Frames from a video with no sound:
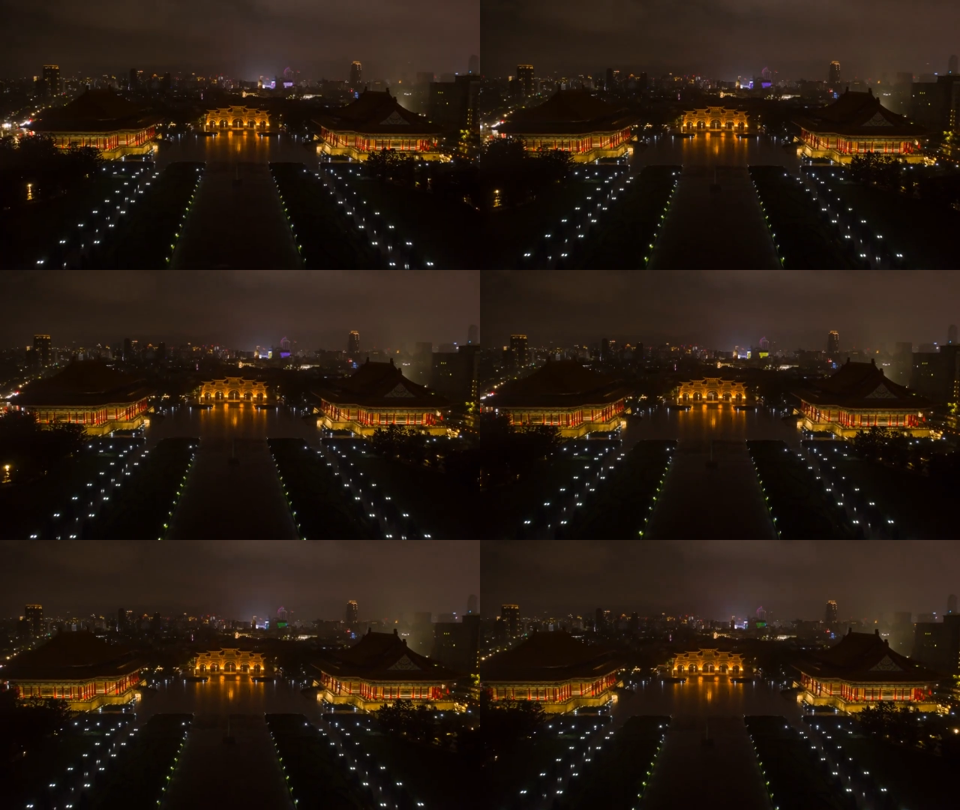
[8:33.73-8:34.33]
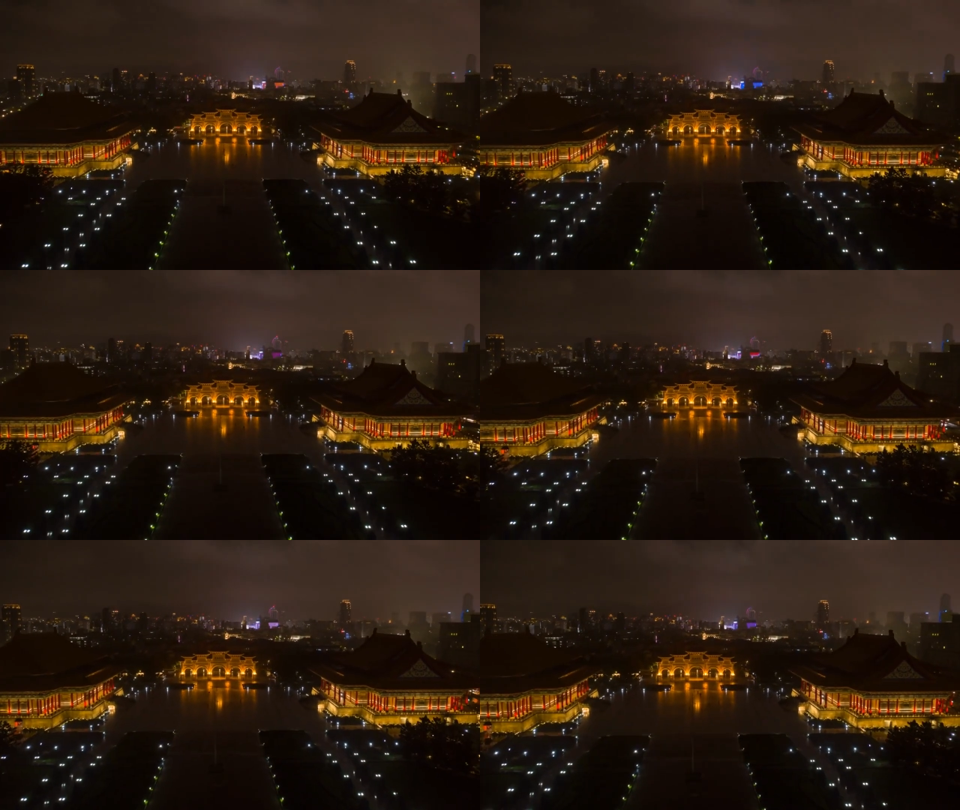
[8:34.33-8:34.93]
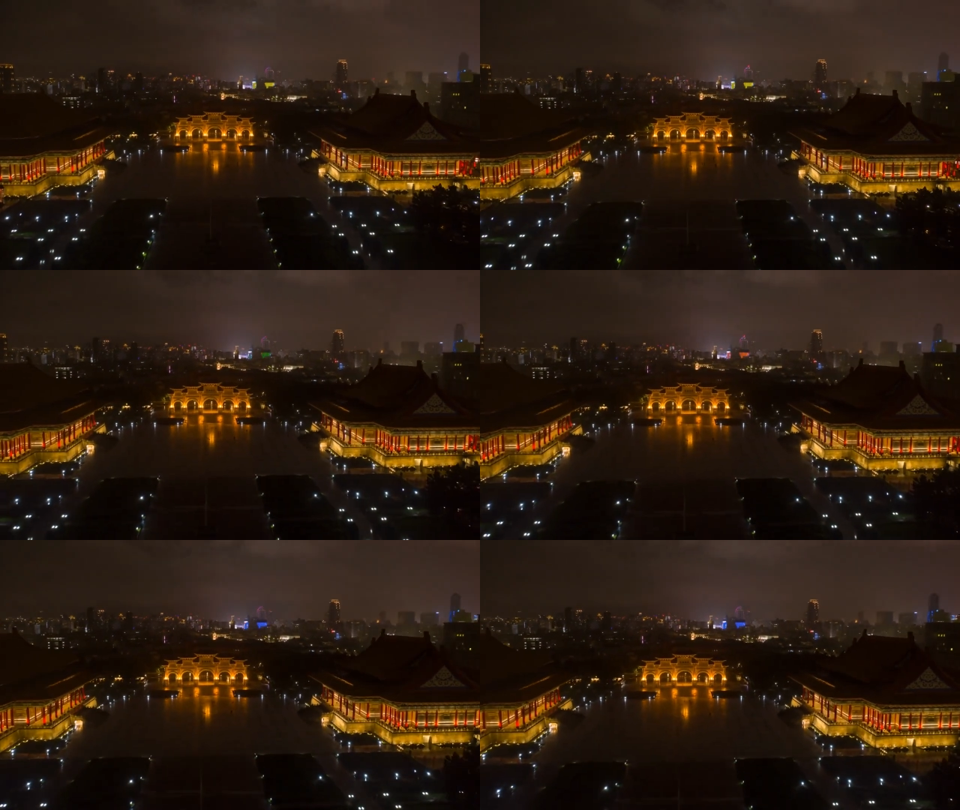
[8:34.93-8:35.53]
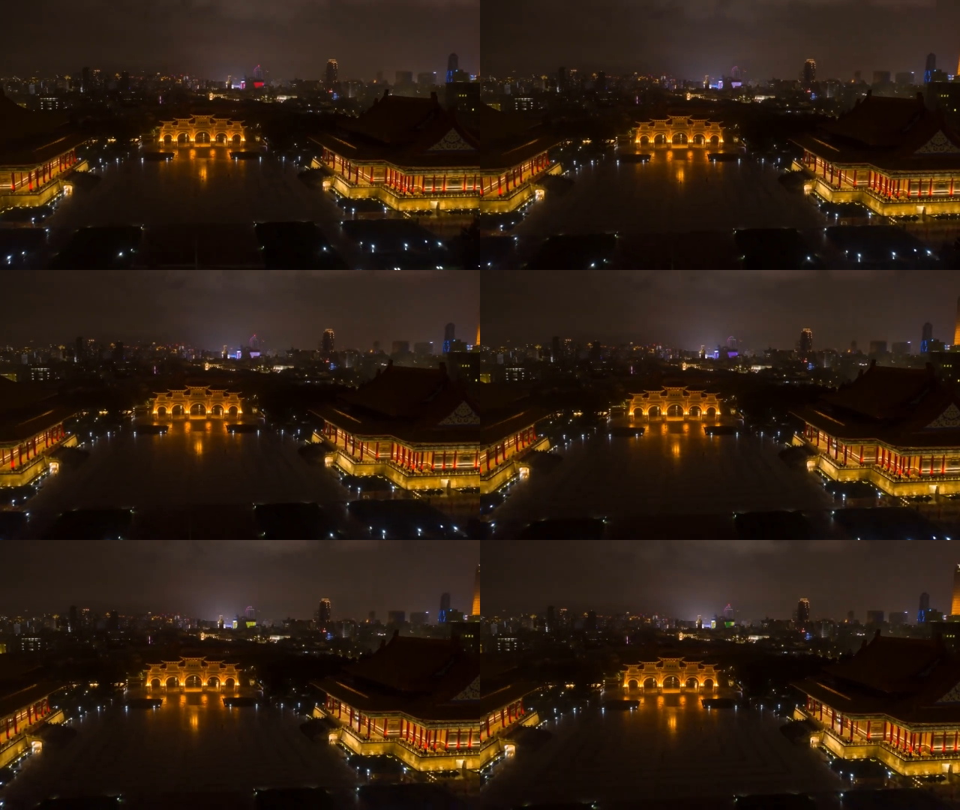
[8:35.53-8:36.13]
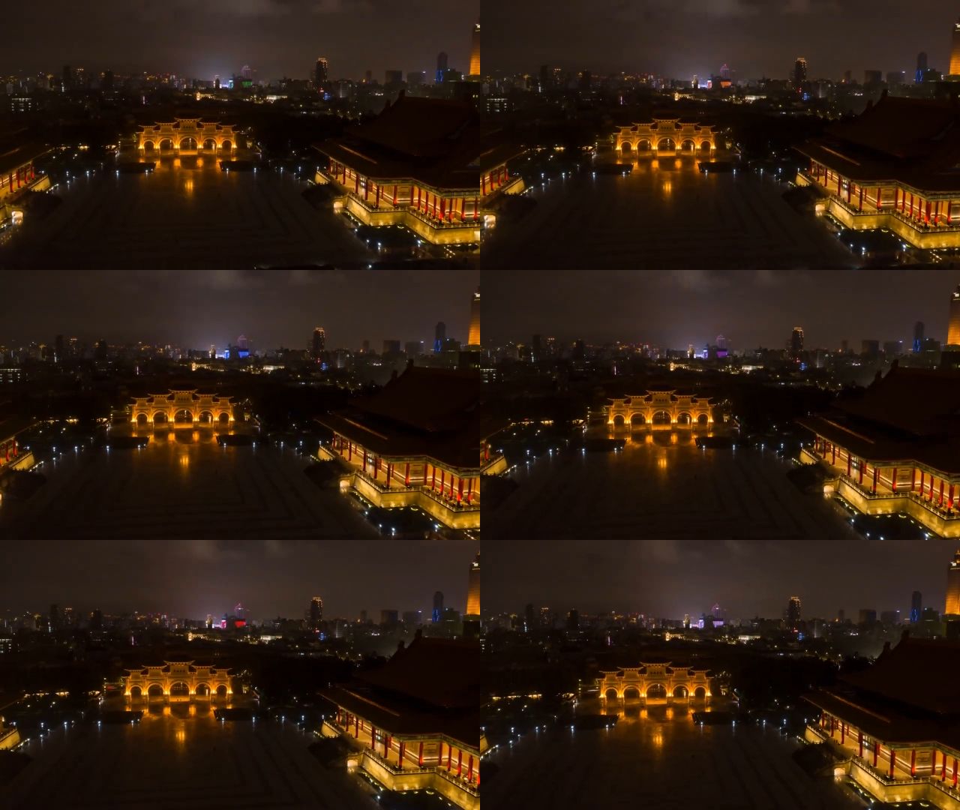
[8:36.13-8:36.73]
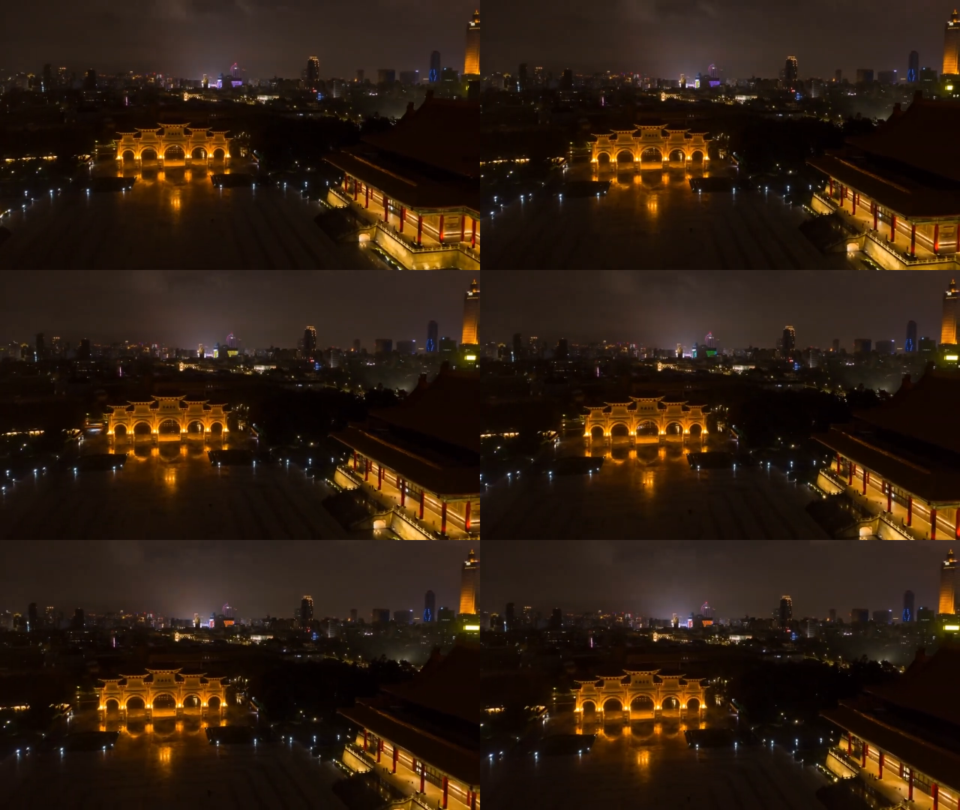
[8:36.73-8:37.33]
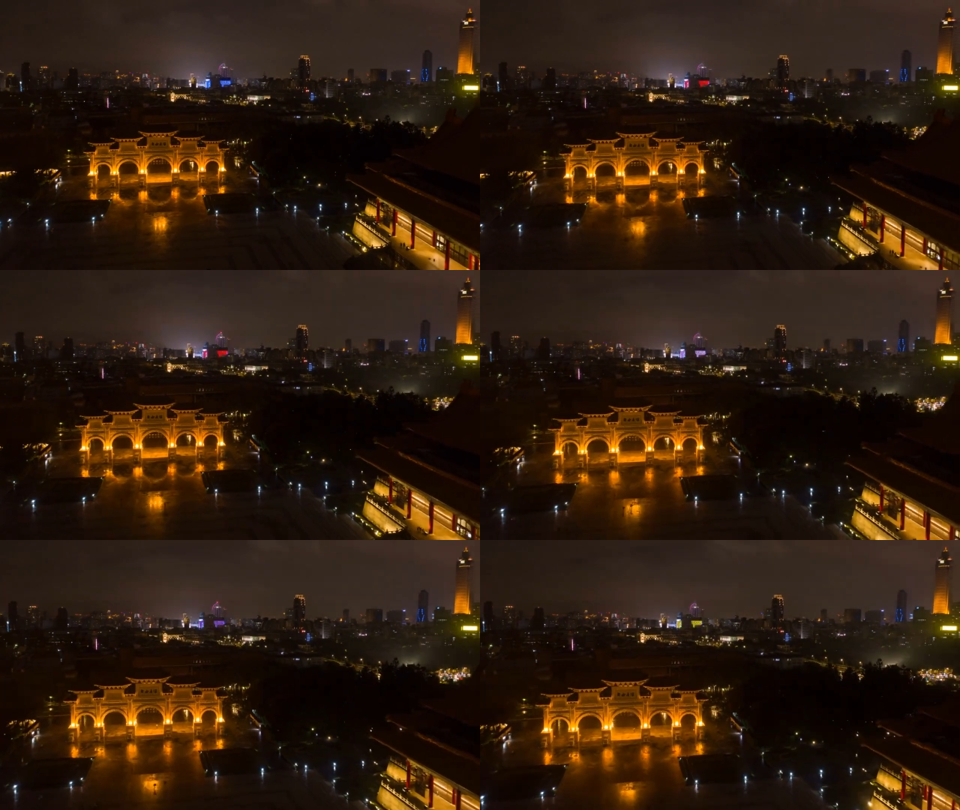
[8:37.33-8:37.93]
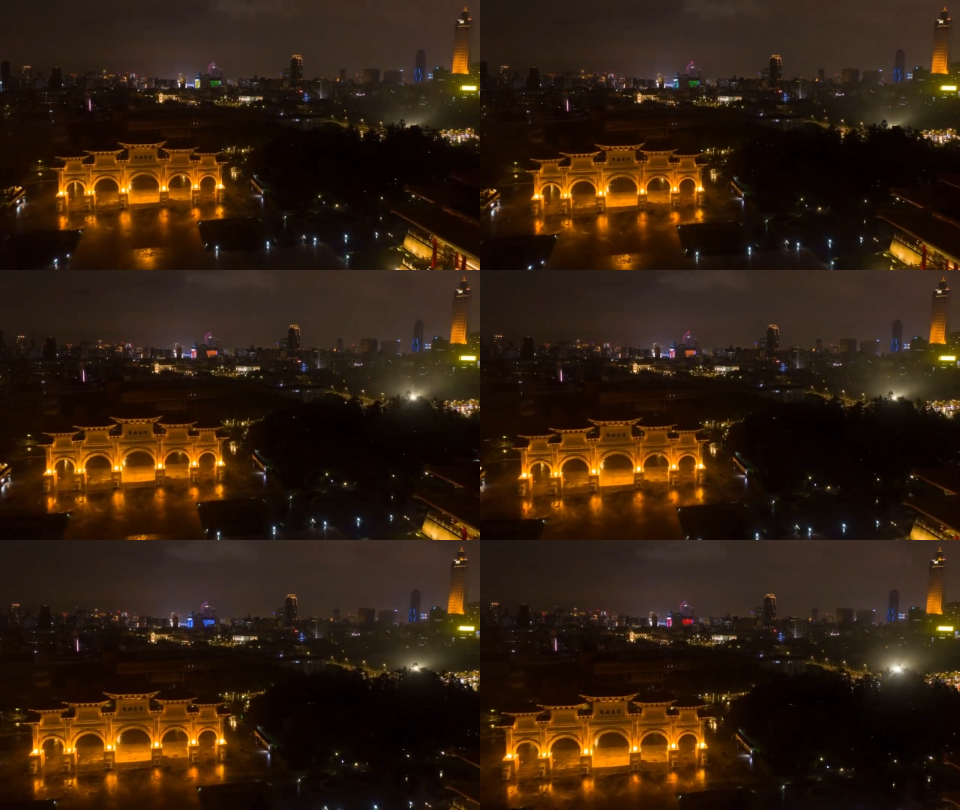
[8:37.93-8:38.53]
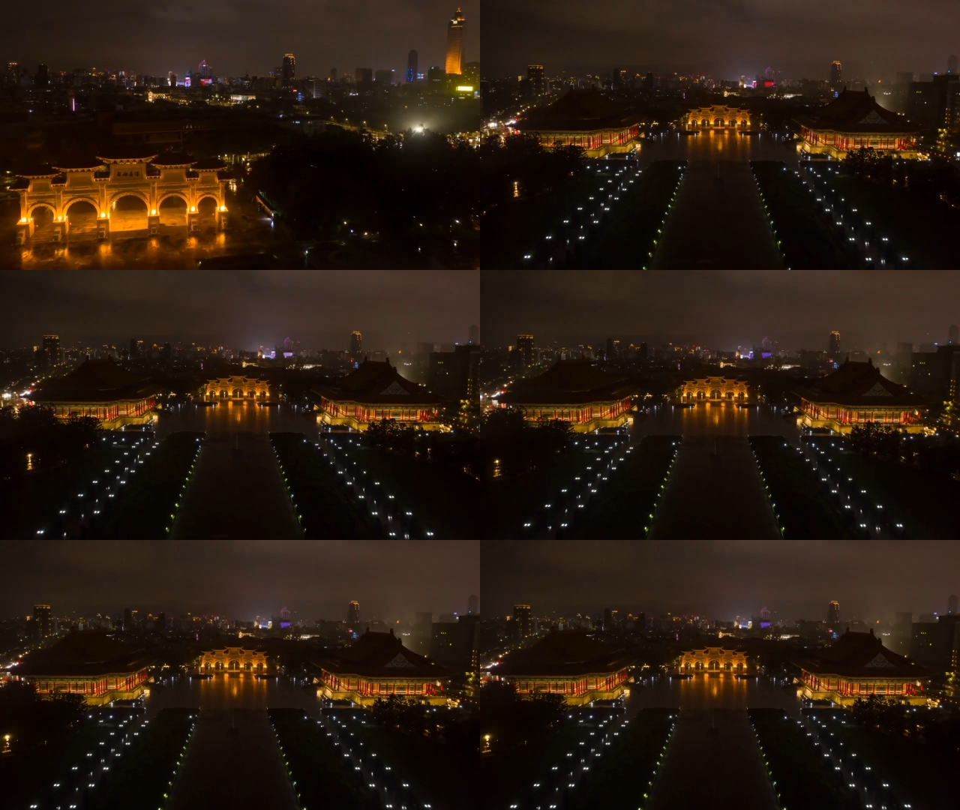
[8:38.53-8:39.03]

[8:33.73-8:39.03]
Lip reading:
(no speaker visible)